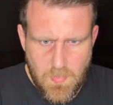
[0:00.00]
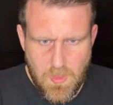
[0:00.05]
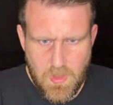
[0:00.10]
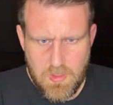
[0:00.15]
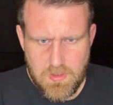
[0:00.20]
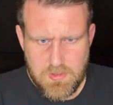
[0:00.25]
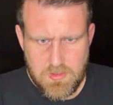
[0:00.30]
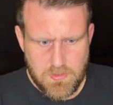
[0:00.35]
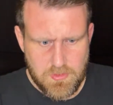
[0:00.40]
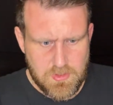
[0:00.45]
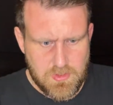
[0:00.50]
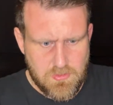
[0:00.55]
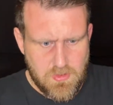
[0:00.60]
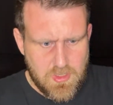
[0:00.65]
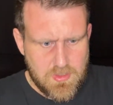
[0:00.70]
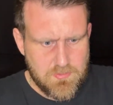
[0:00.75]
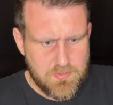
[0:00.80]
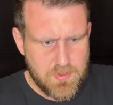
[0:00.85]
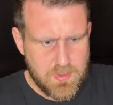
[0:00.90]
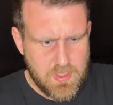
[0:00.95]
So it's
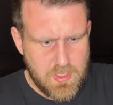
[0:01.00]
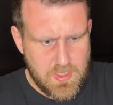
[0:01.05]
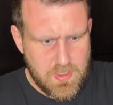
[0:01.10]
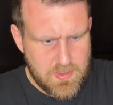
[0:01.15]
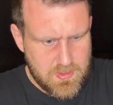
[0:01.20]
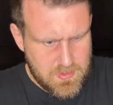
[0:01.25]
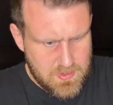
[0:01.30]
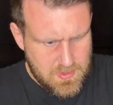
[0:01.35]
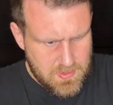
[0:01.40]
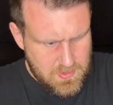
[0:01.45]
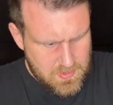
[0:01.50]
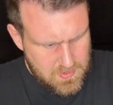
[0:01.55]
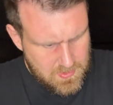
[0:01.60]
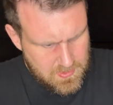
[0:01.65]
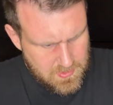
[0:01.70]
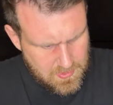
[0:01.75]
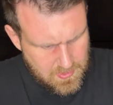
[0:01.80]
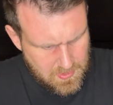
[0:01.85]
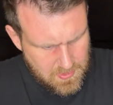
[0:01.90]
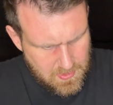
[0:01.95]
great for that.
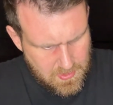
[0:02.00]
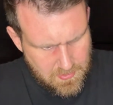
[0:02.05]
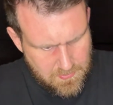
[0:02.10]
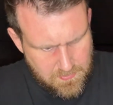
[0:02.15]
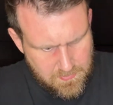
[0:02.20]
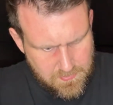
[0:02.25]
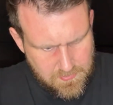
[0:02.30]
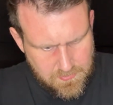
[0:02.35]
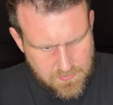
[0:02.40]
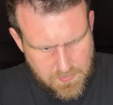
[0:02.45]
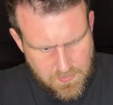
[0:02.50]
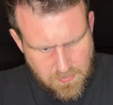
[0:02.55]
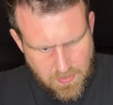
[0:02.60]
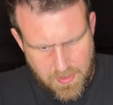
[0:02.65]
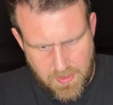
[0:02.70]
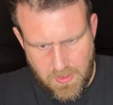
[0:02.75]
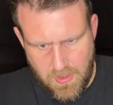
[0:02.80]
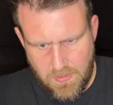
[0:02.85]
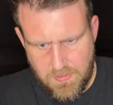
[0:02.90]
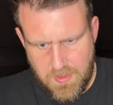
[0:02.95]
It's a great
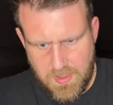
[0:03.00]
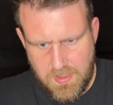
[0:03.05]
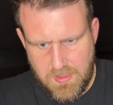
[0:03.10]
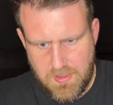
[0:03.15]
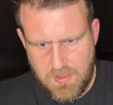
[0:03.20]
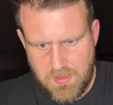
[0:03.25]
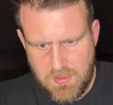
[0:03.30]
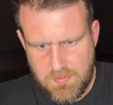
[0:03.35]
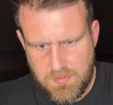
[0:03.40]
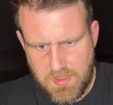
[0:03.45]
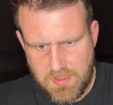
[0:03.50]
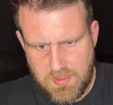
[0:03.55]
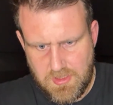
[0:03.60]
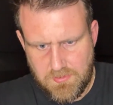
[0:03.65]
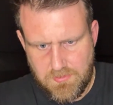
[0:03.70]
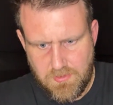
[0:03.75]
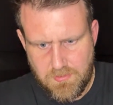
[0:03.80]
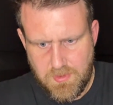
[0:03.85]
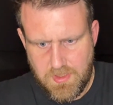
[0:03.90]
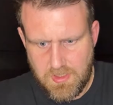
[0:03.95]
hobby, especially
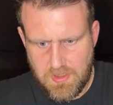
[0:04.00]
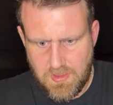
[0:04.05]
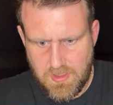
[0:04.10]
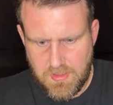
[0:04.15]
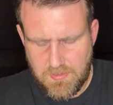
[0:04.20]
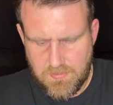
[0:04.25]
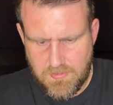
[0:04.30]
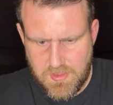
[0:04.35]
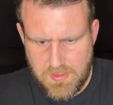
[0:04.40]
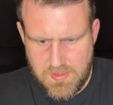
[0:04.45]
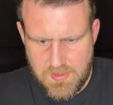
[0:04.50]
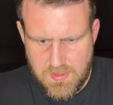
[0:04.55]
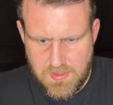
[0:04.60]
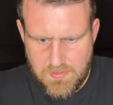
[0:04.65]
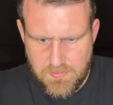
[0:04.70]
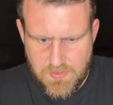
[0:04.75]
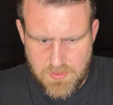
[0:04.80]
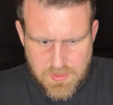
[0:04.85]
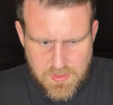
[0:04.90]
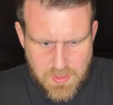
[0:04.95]
for me. Like, wrestling
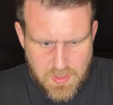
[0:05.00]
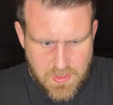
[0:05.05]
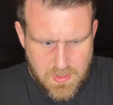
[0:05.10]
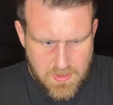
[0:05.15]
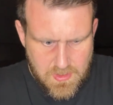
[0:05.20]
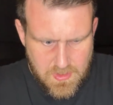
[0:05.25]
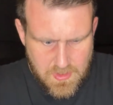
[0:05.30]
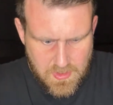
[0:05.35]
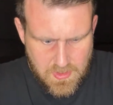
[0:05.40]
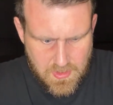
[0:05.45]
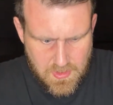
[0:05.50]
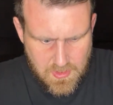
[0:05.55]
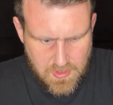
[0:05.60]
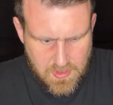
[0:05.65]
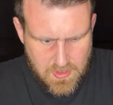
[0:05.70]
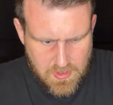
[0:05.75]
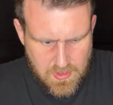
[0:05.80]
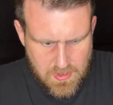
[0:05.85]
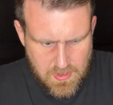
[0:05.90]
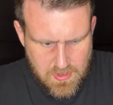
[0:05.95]
was
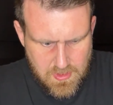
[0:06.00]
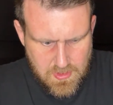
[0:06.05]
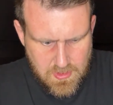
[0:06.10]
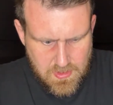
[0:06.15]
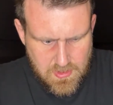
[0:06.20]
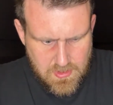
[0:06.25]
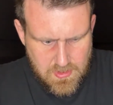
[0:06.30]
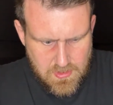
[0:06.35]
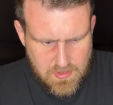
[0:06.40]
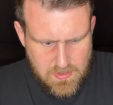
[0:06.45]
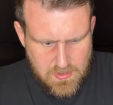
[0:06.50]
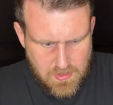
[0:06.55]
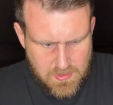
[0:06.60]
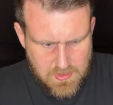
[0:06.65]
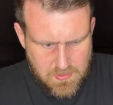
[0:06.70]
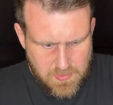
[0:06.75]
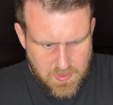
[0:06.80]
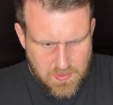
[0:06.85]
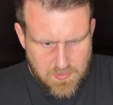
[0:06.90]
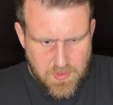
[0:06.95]
such a
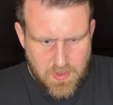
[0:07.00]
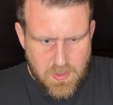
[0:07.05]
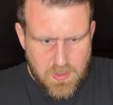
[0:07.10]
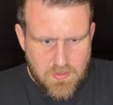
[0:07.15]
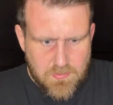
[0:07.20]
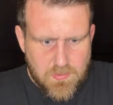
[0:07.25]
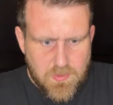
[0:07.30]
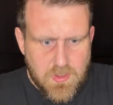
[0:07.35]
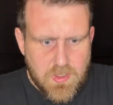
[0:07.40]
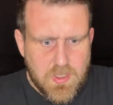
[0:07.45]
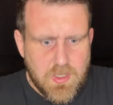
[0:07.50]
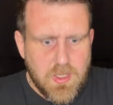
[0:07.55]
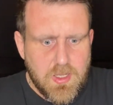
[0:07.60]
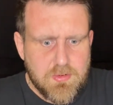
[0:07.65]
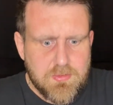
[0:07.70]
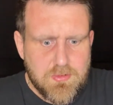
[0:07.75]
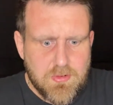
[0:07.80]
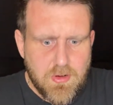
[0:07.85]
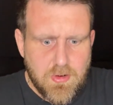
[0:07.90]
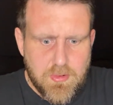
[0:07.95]
big part of my
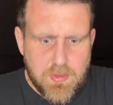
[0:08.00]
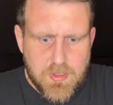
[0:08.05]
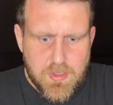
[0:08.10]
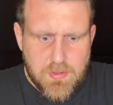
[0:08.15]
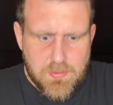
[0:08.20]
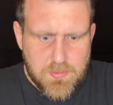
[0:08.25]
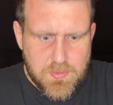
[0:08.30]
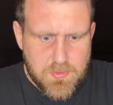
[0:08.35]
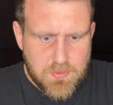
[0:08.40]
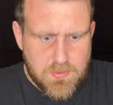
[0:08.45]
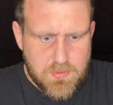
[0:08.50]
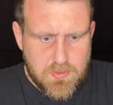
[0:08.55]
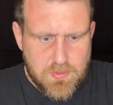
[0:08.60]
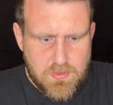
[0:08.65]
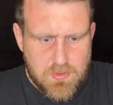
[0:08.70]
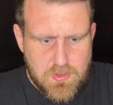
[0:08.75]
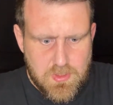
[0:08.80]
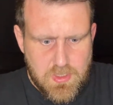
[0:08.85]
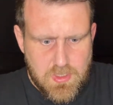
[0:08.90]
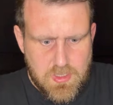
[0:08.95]
life growing up
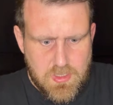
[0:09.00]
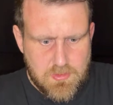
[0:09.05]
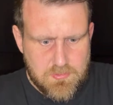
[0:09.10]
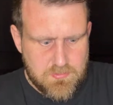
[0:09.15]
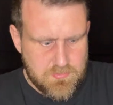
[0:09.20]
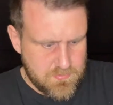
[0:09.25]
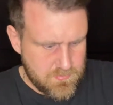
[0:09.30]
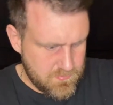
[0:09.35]
that